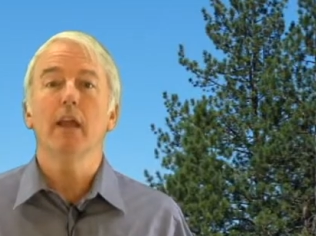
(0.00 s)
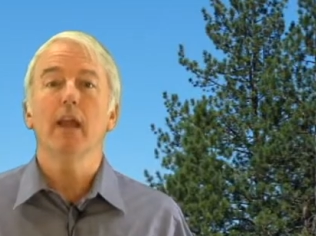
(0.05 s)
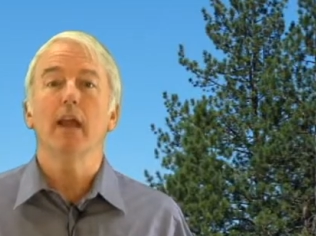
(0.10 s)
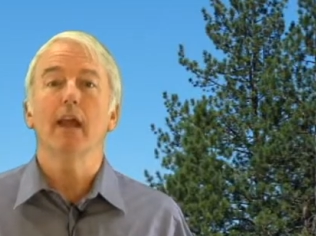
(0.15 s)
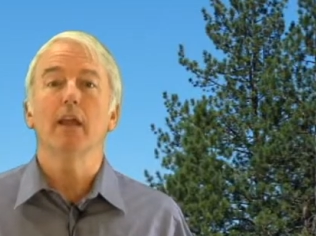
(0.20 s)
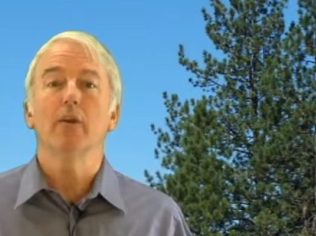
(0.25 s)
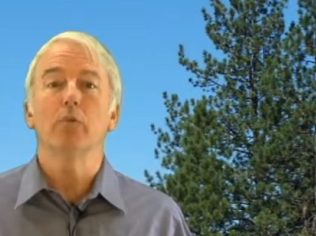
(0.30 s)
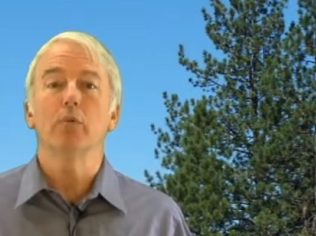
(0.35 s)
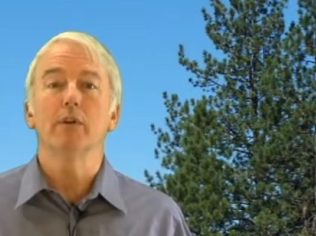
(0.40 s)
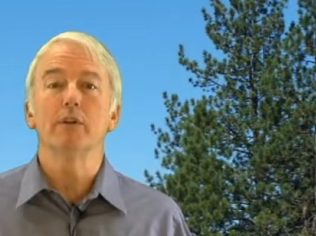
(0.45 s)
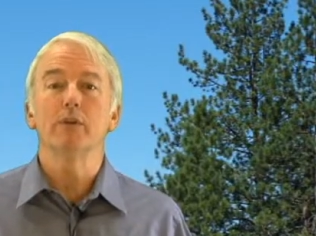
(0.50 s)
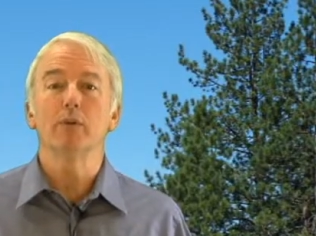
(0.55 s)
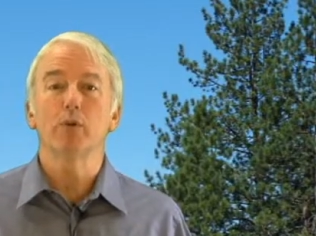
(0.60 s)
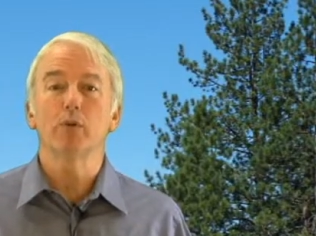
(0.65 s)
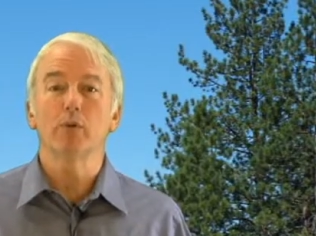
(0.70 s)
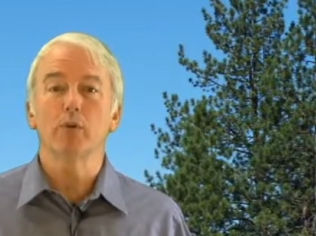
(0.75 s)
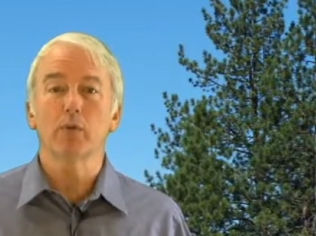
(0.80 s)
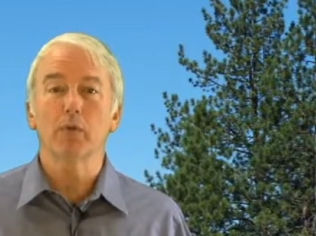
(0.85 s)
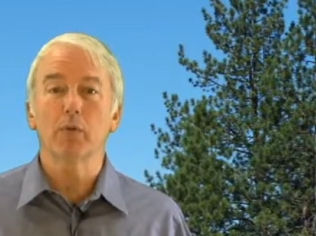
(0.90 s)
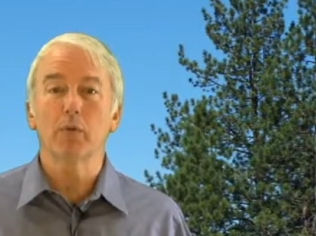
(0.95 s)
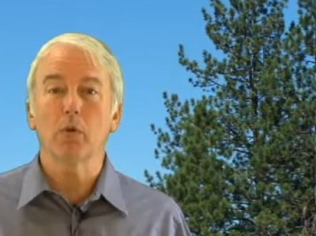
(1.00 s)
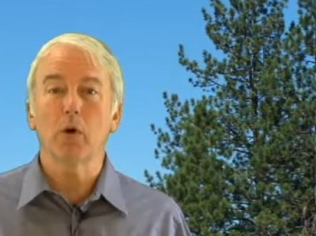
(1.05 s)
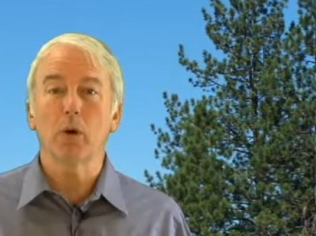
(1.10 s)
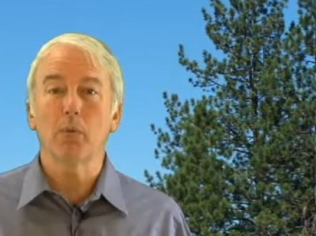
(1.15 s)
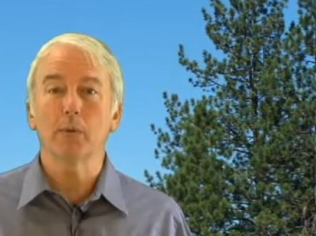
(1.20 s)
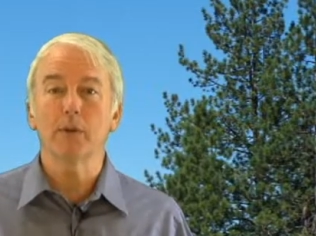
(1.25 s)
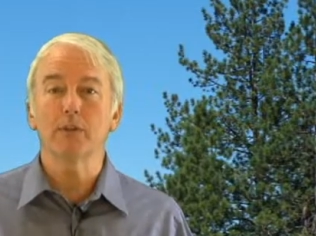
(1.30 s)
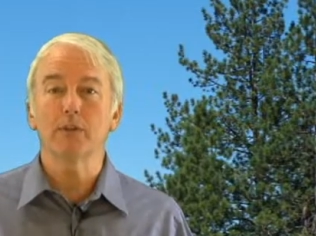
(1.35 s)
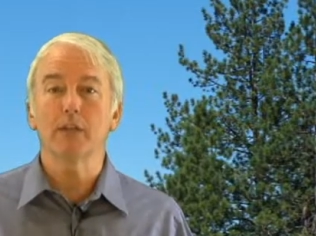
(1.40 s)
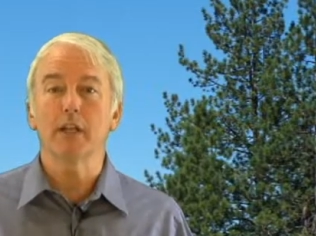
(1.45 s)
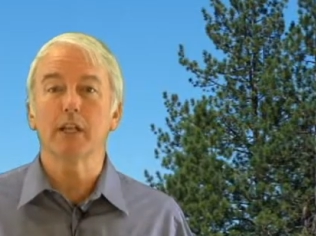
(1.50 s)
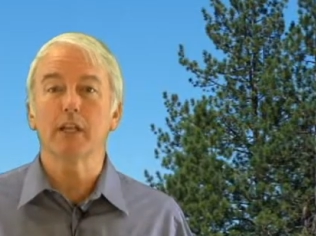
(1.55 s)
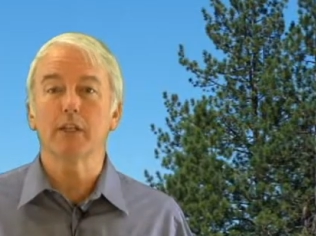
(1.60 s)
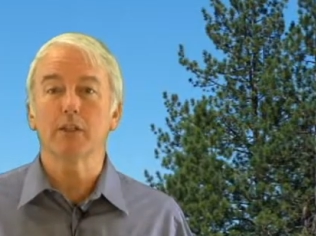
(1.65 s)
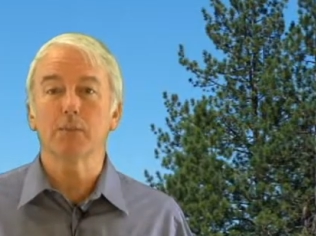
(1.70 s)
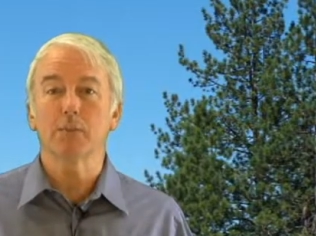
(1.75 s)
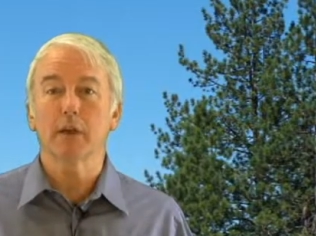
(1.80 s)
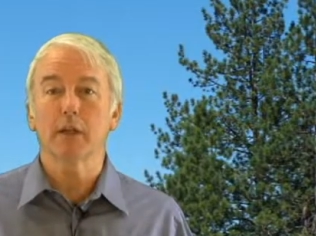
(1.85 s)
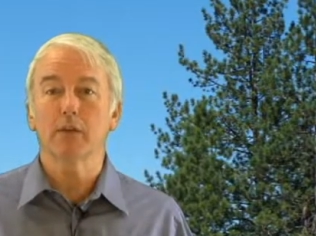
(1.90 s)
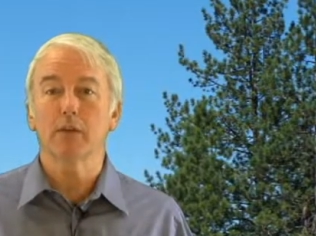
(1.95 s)
and resource requirements and
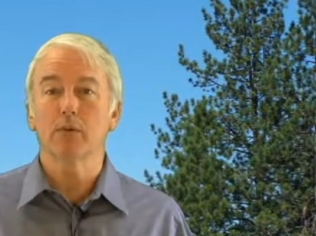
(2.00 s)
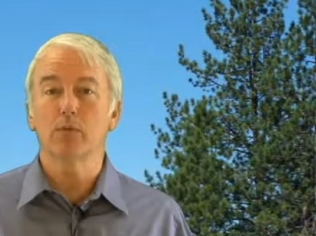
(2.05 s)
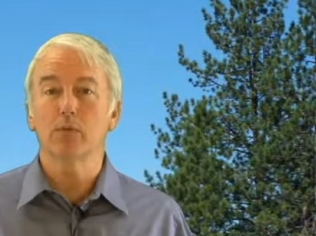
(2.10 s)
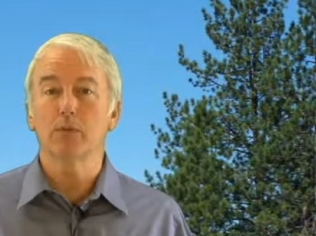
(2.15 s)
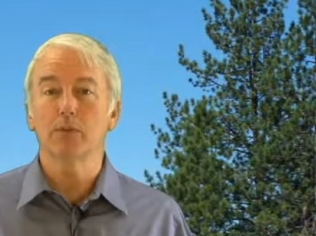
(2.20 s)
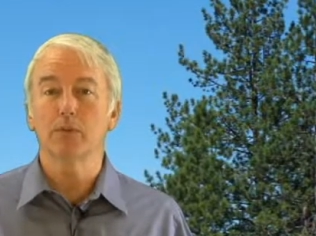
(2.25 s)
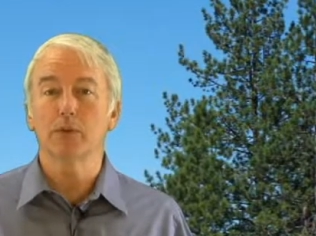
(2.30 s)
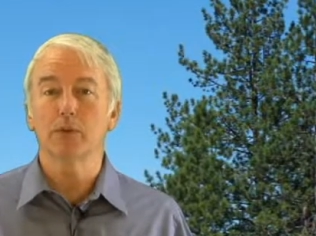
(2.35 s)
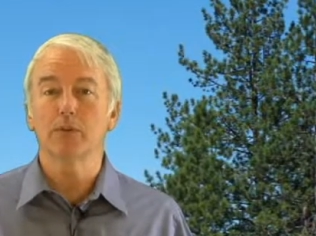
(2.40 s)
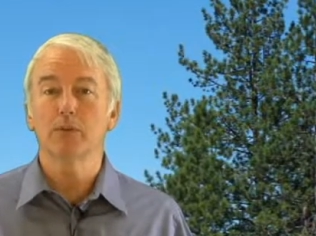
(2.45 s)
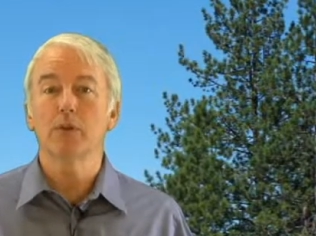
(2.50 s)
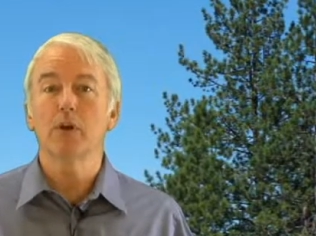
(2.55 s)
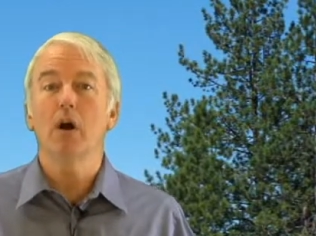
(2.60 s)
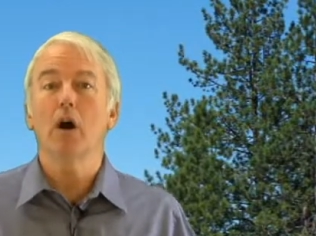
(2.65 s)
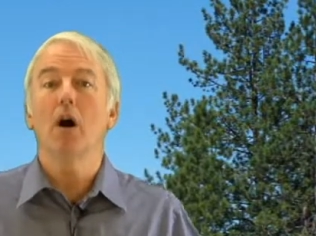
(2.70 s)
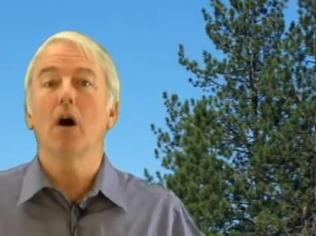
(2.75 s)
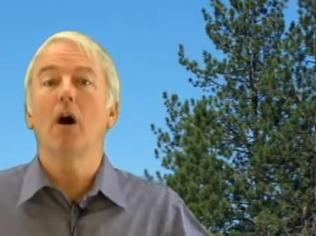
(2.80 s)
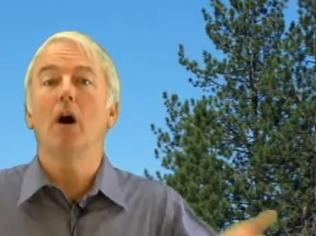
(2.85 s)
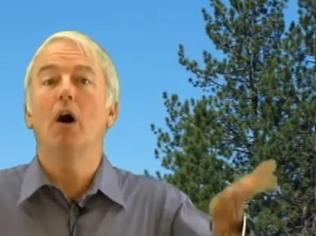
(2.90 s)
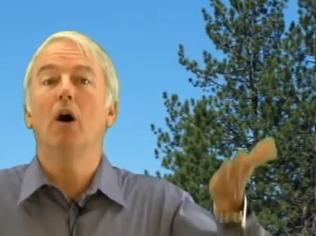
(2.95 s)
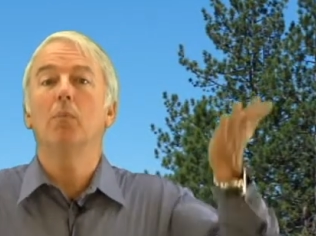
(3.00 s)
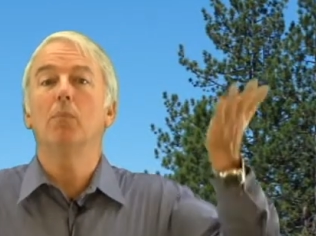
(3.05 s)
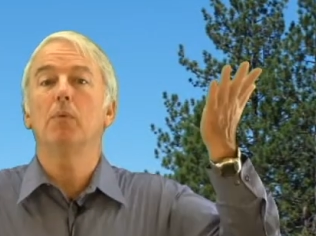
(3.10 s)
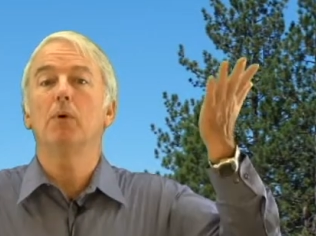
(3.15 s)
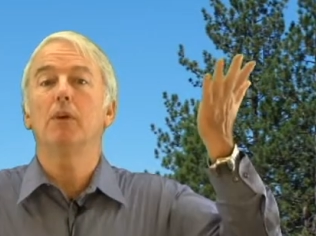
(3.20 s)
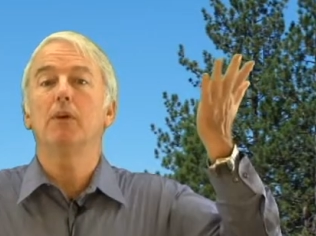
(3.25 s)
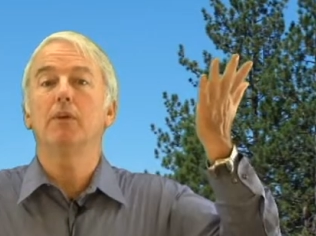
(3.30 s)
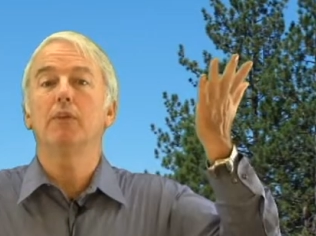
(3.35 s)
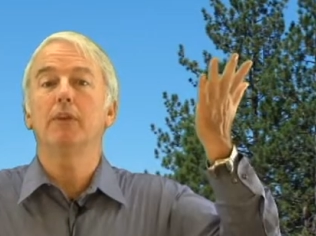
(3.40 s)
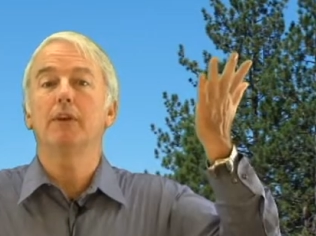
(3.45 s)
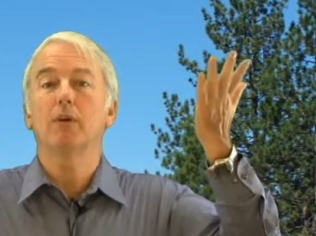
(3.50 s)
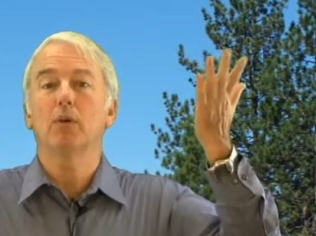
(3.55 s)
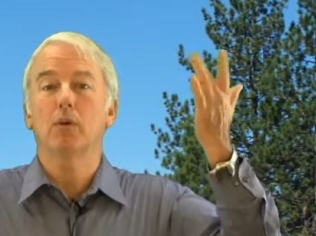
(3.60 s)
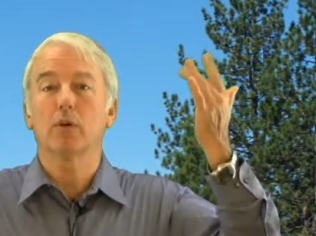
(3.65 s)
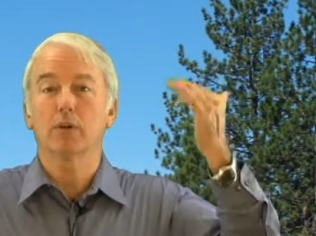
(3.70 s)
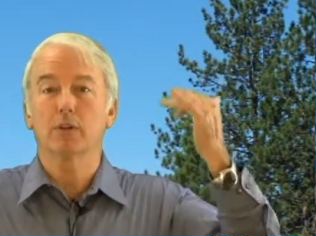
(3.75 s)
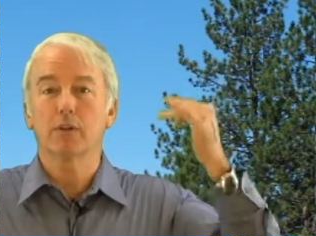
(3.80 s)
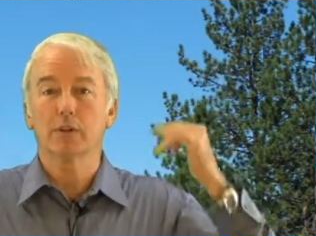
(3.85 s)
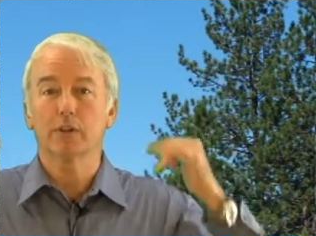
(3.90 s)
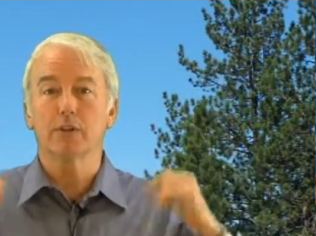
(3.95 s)
expected results up the
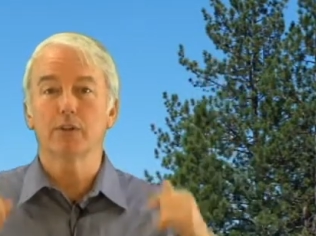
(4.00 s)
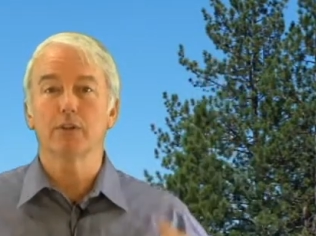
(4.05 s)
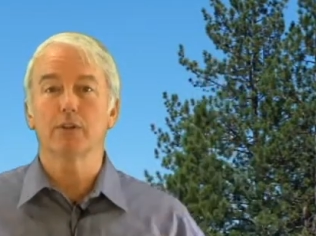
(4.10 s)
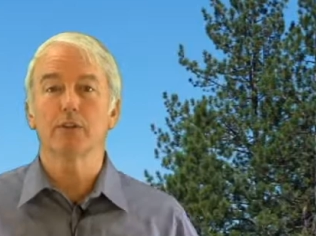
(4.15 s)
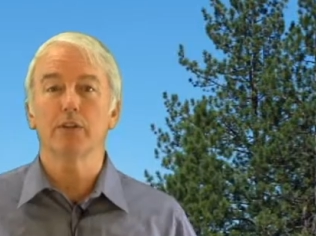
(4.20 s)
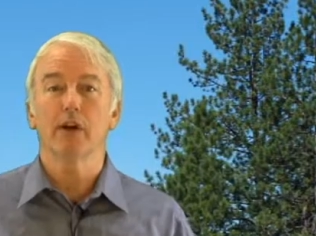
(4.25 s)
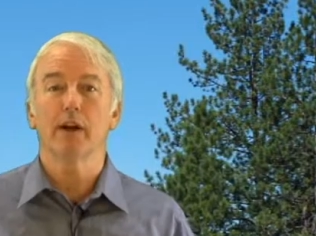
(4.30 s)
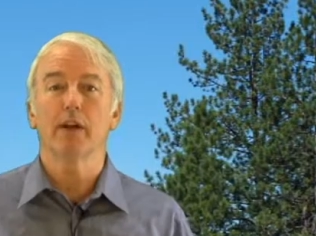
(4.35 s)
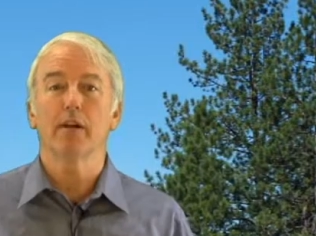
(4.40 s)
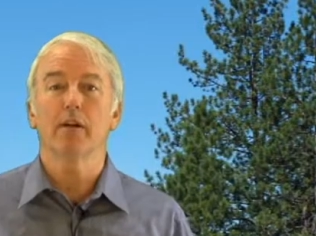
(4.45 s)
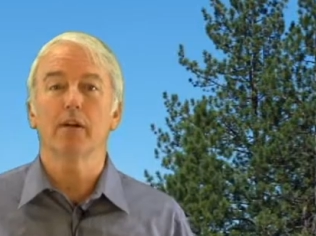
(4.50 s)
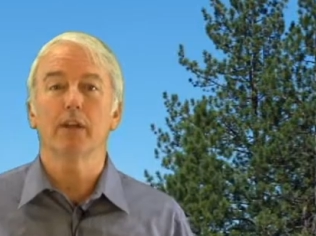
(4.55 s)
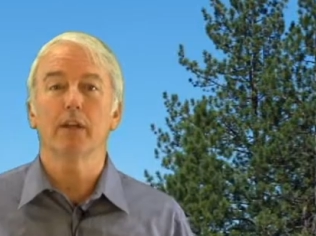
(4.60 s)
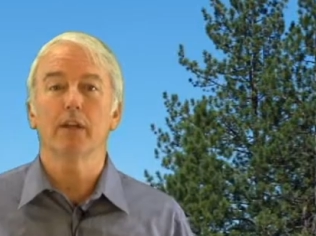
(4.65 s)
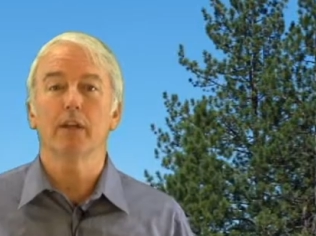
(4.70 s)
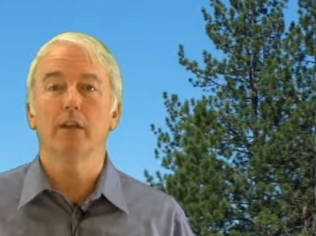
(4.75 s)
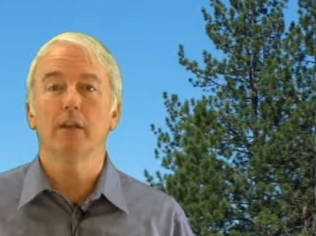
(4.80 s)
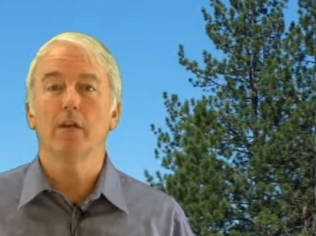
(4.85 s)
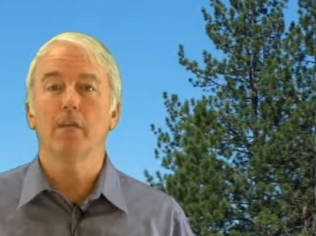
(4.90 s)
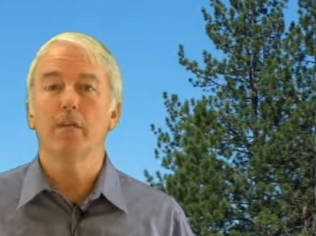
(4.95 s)
organization's hierarchy.